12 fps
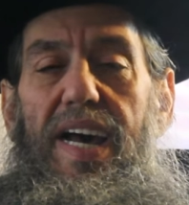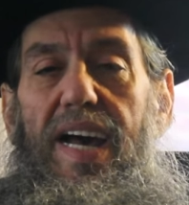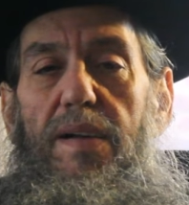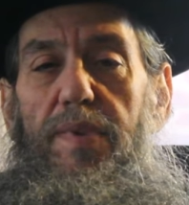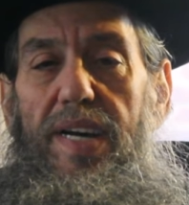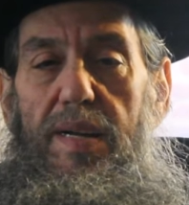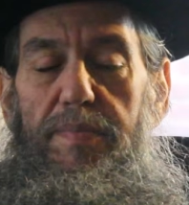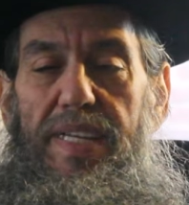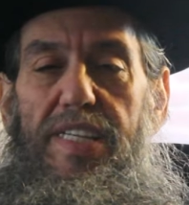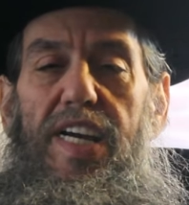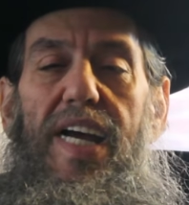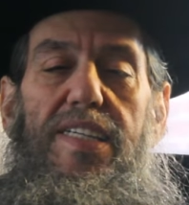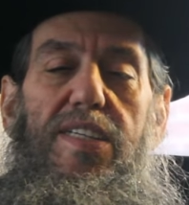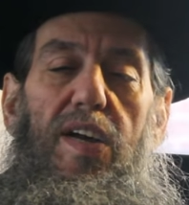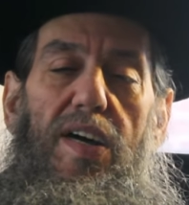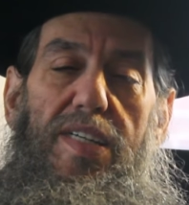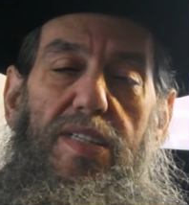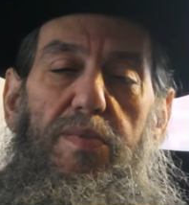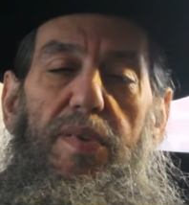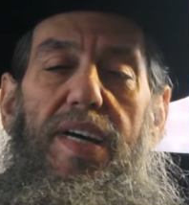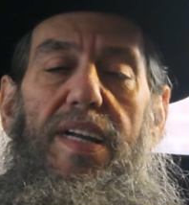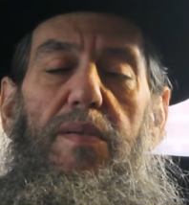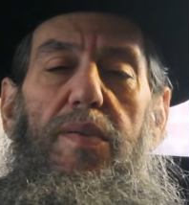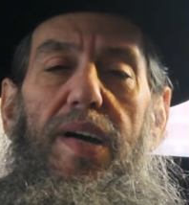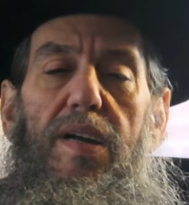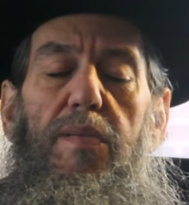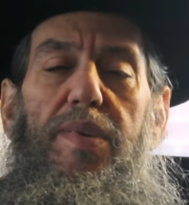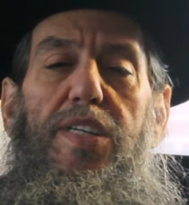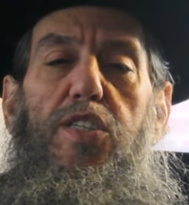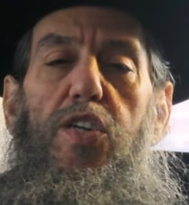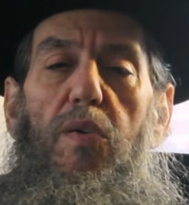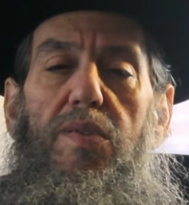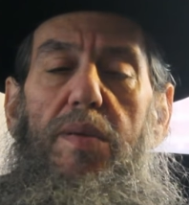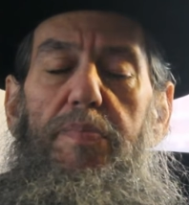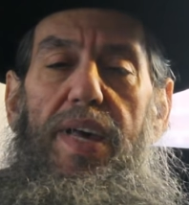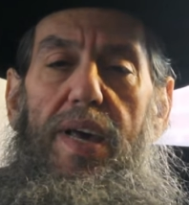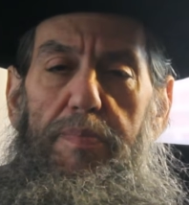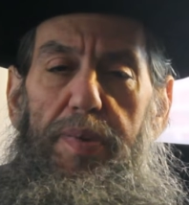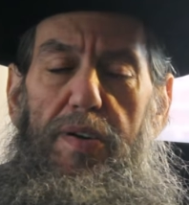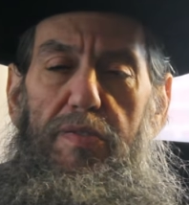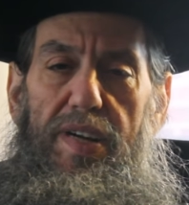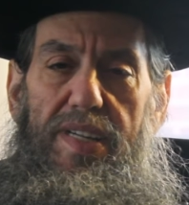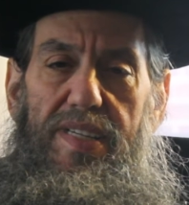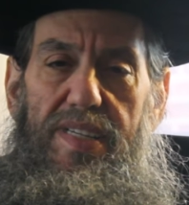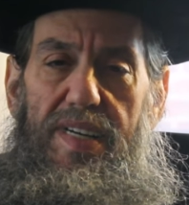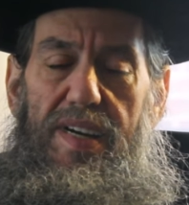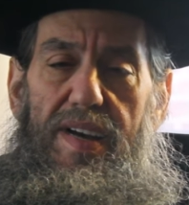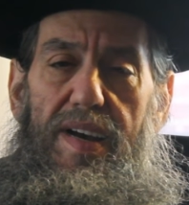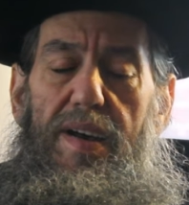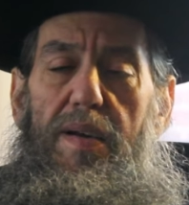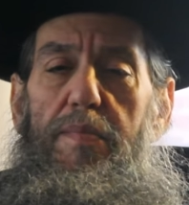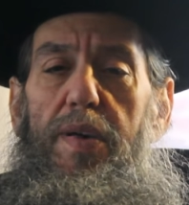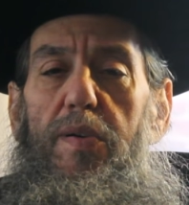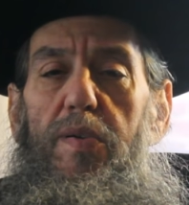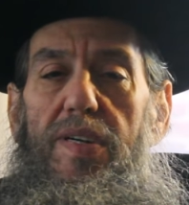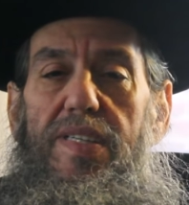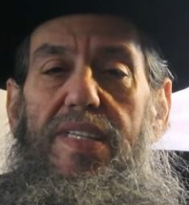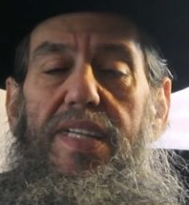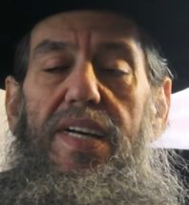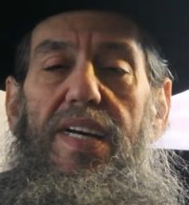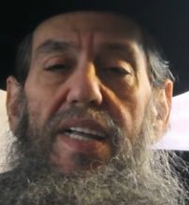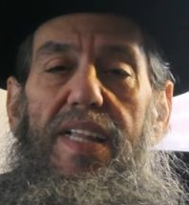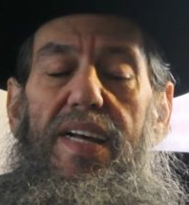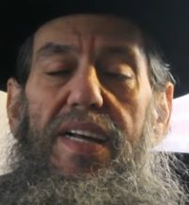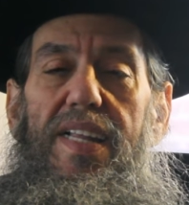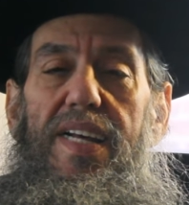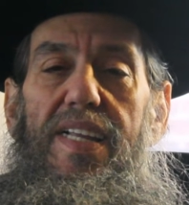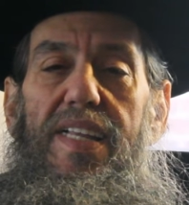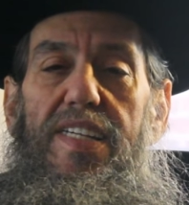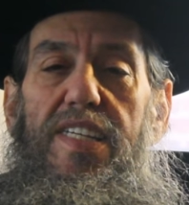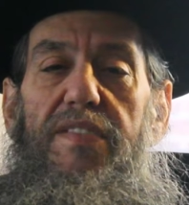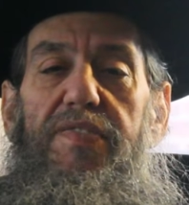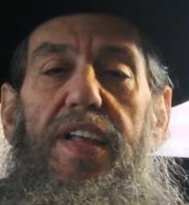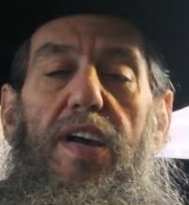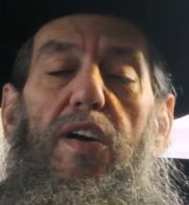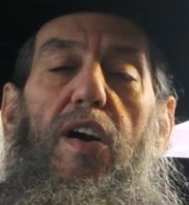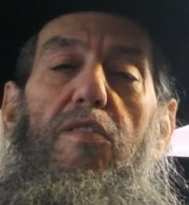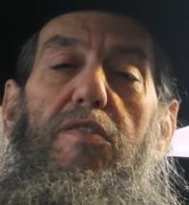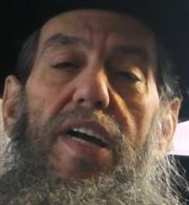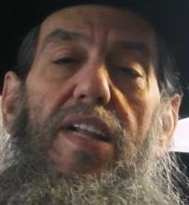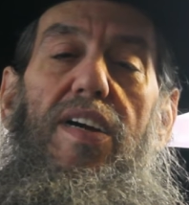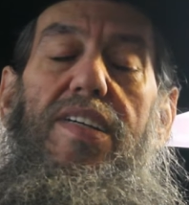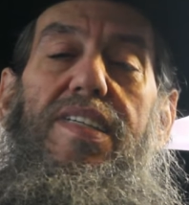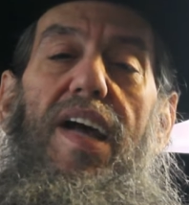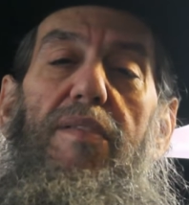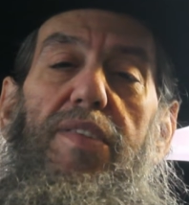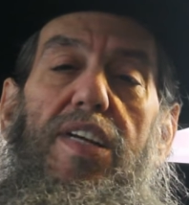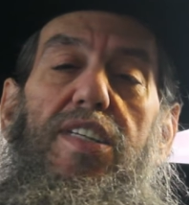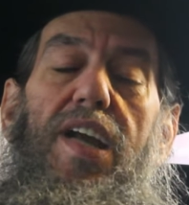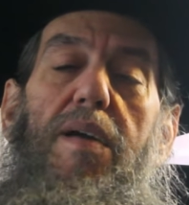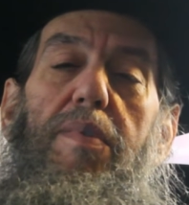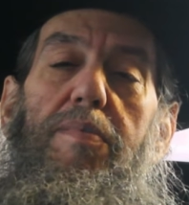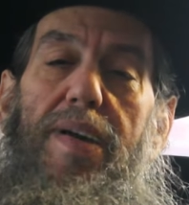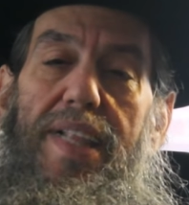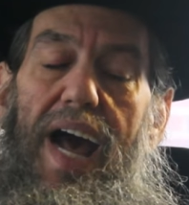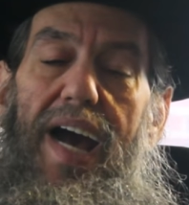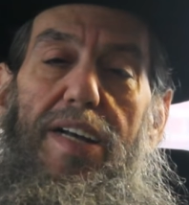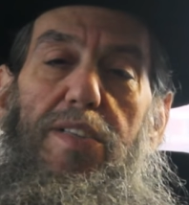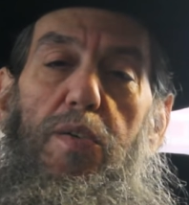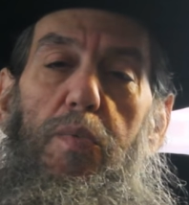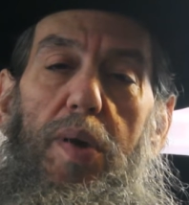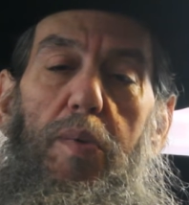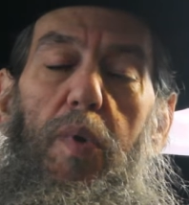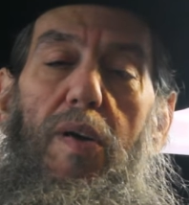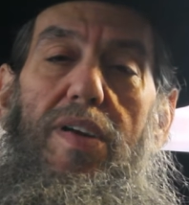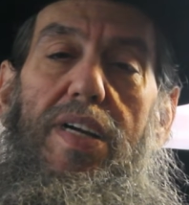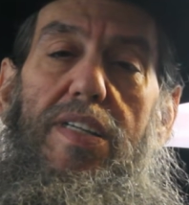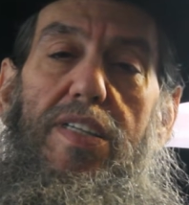and we're going to be chastised, we're going to be shown to be hypocrites. because the shift they call realized, we weren't